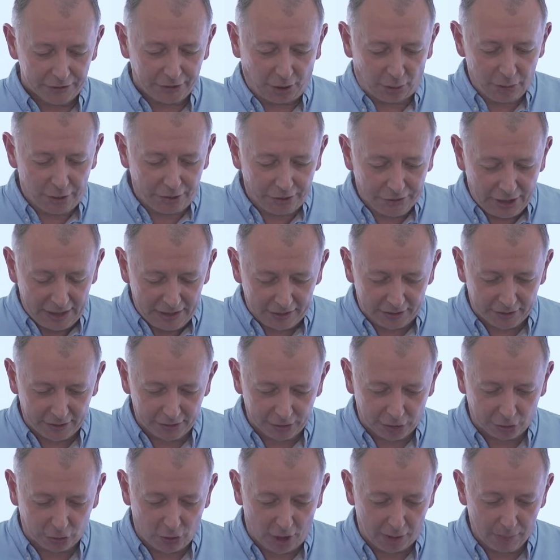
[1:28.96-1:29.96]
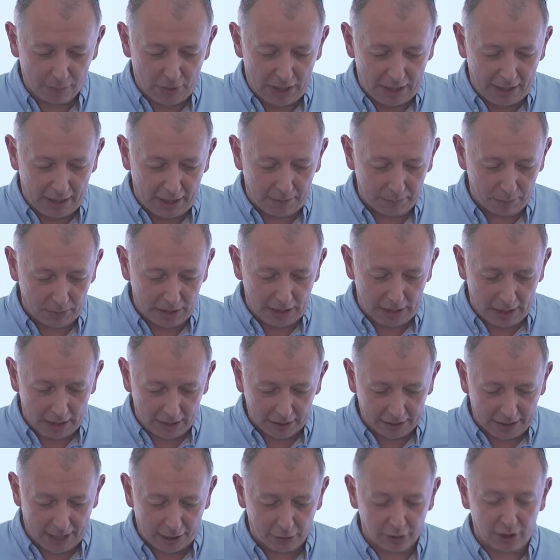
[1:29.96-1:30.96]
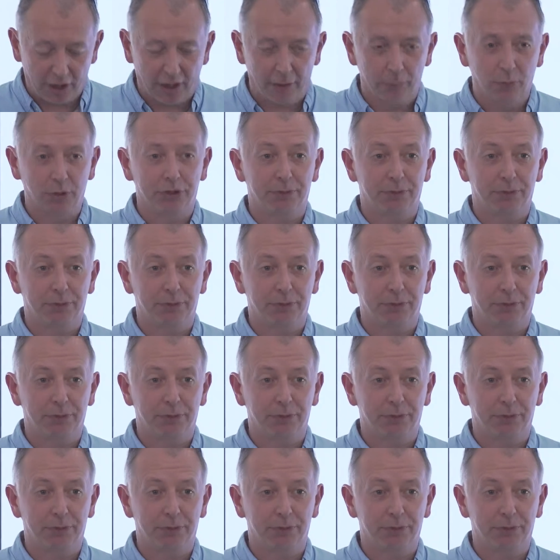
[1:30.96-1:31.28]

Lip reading: So the things that struck me, Caroline